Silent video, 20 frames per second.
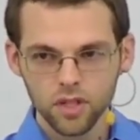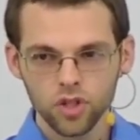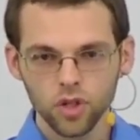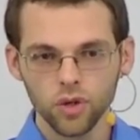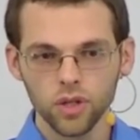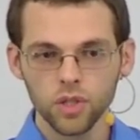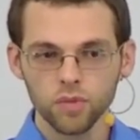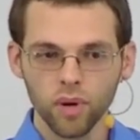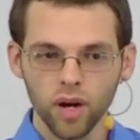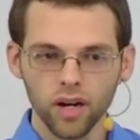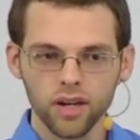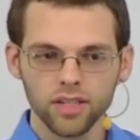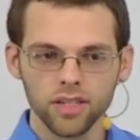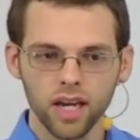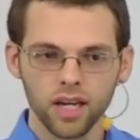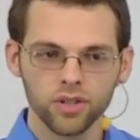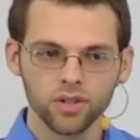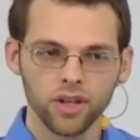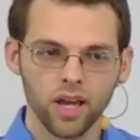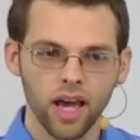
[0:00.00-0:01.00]
So his parents
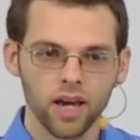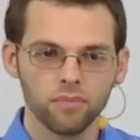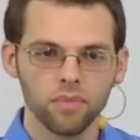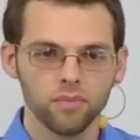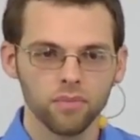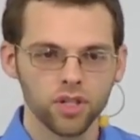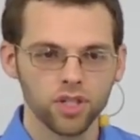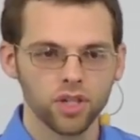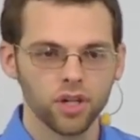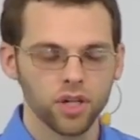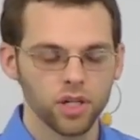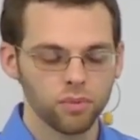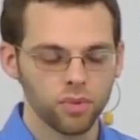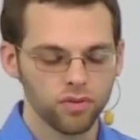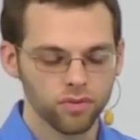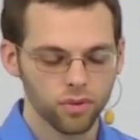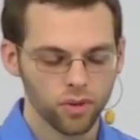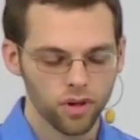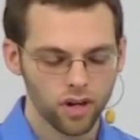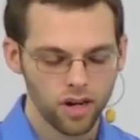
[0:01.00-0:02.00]
actually had been missionaries
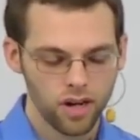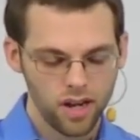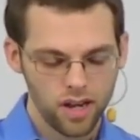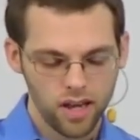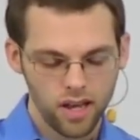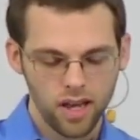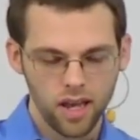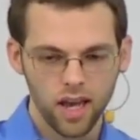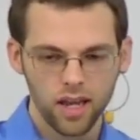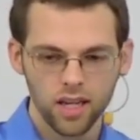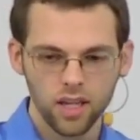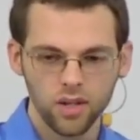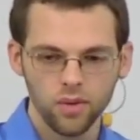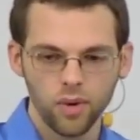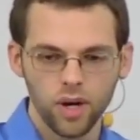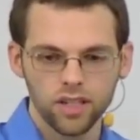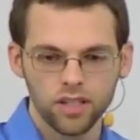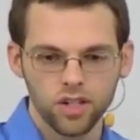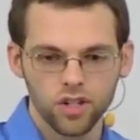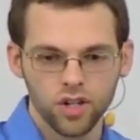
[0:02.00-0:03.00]
before, and he
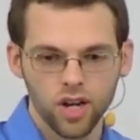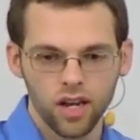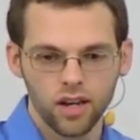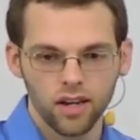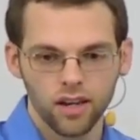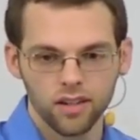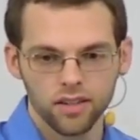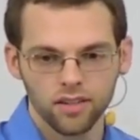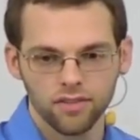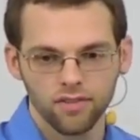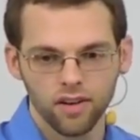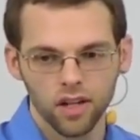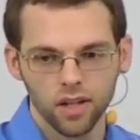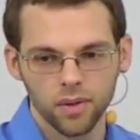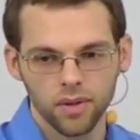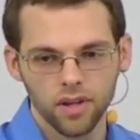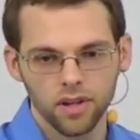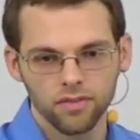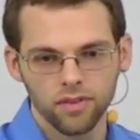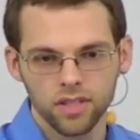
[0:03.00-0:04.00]
went to China to
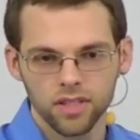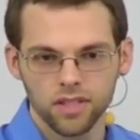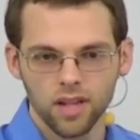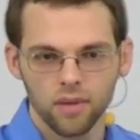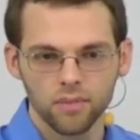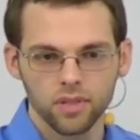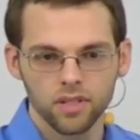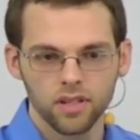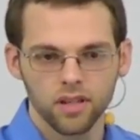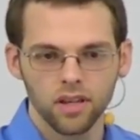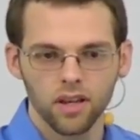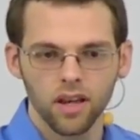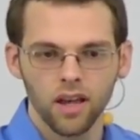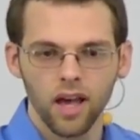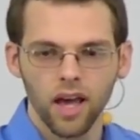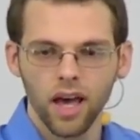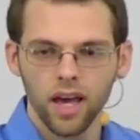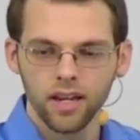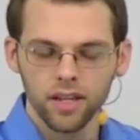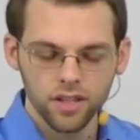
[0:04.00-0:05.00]
follow in their footsteps.
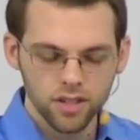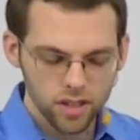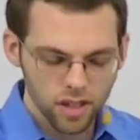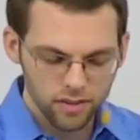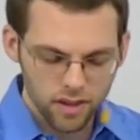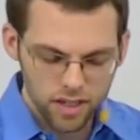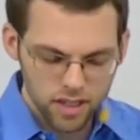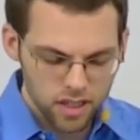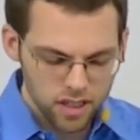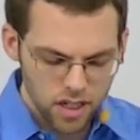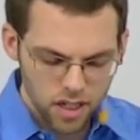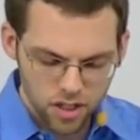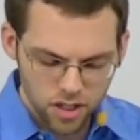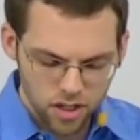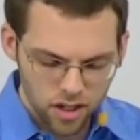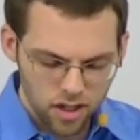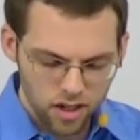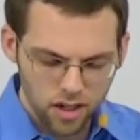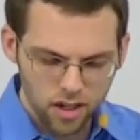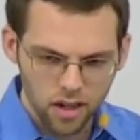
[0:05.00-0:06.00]
And he served as a
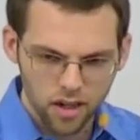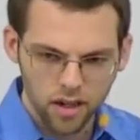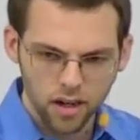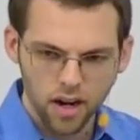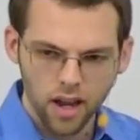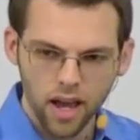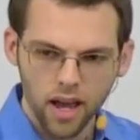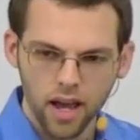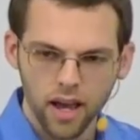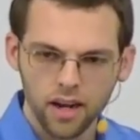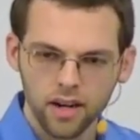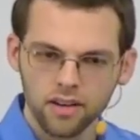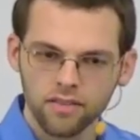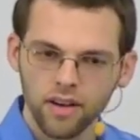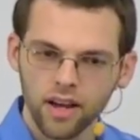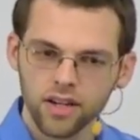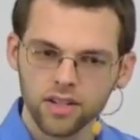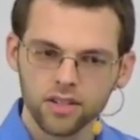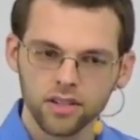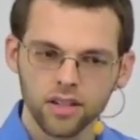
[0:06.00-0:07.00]
teacher and an
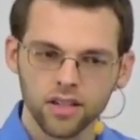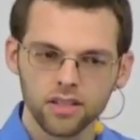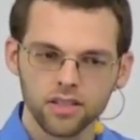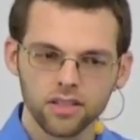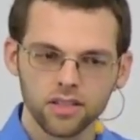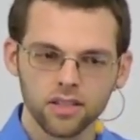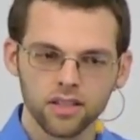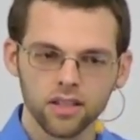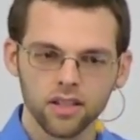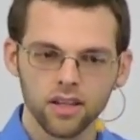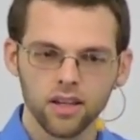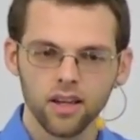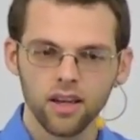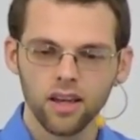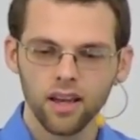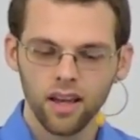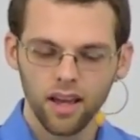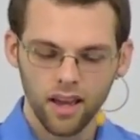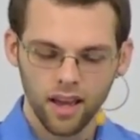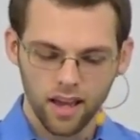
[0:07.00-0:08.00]
evangelist,
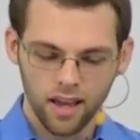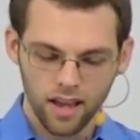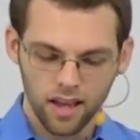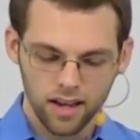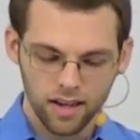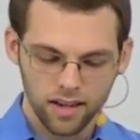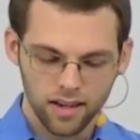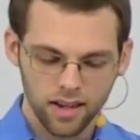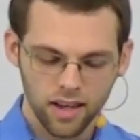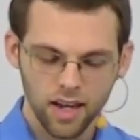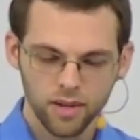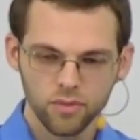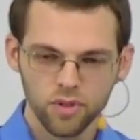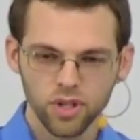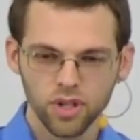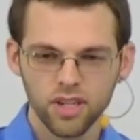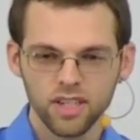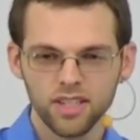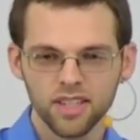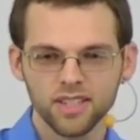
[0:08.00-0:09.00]
and I'm
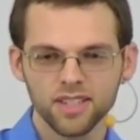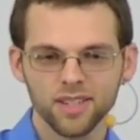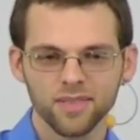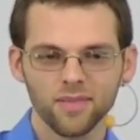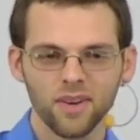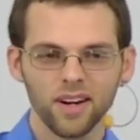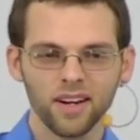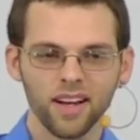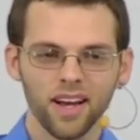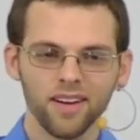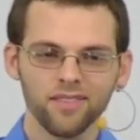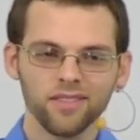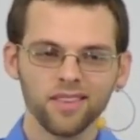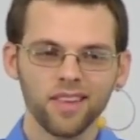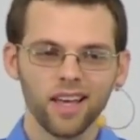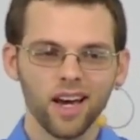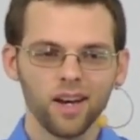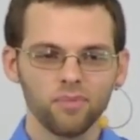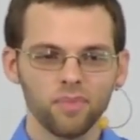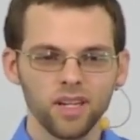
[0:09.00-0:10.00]
sure he did some running after
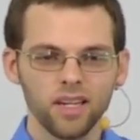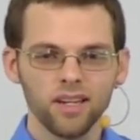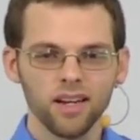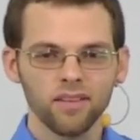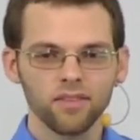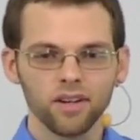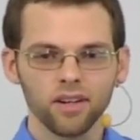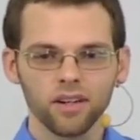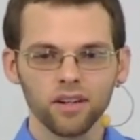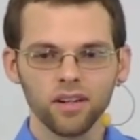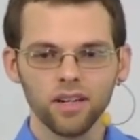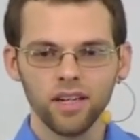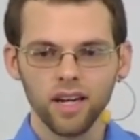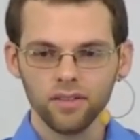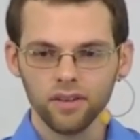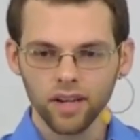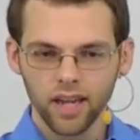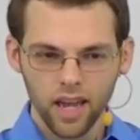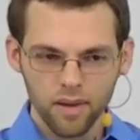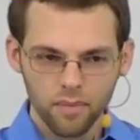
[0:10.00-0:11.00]
that, but he never, he
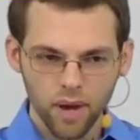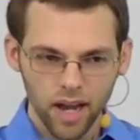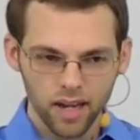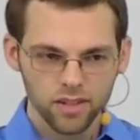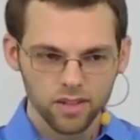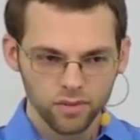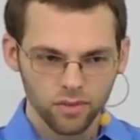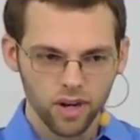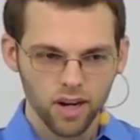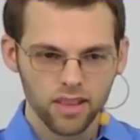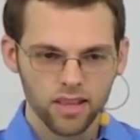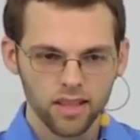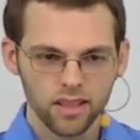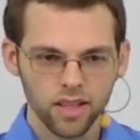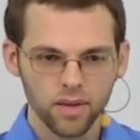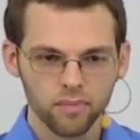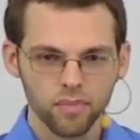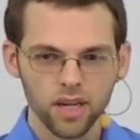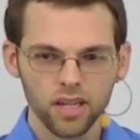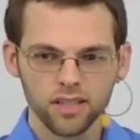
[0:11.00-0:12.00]
never came back to run in the
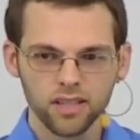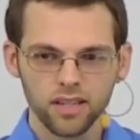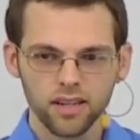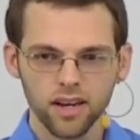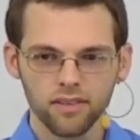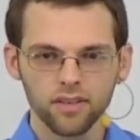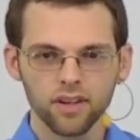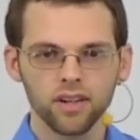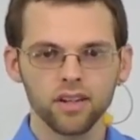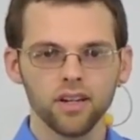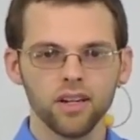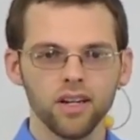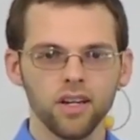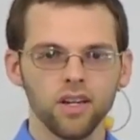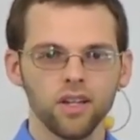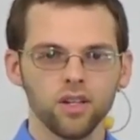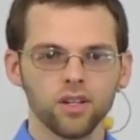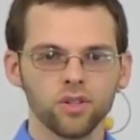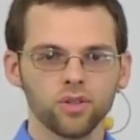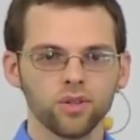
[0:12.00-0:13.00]
Olympics. He never
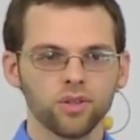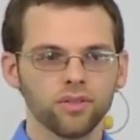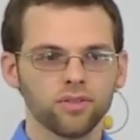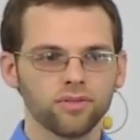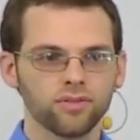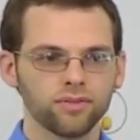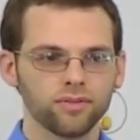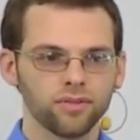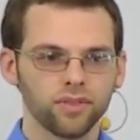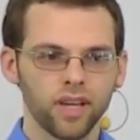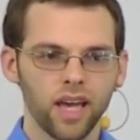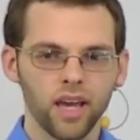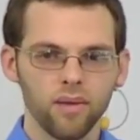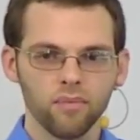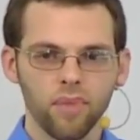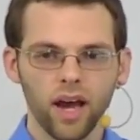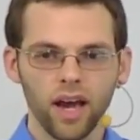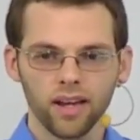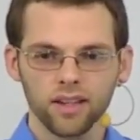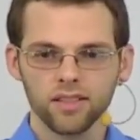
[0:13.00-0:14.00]
sort of
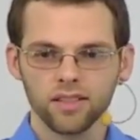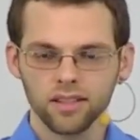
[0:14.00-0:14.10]
came back